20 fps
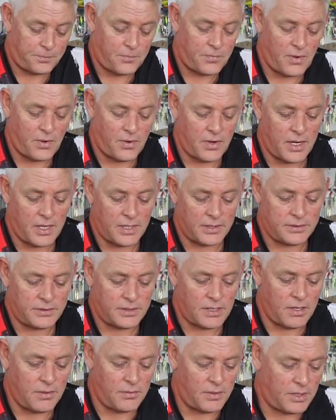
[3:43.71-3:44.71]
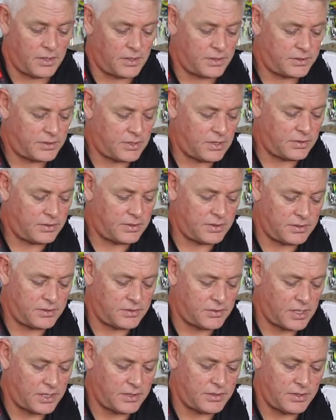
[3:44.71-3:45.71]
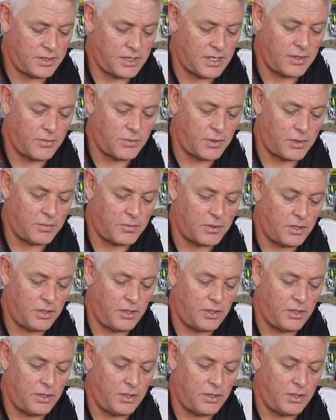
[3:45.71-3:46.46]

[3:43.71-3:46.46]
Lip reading: All right, so we're gonna start this trace today. What I'm gonna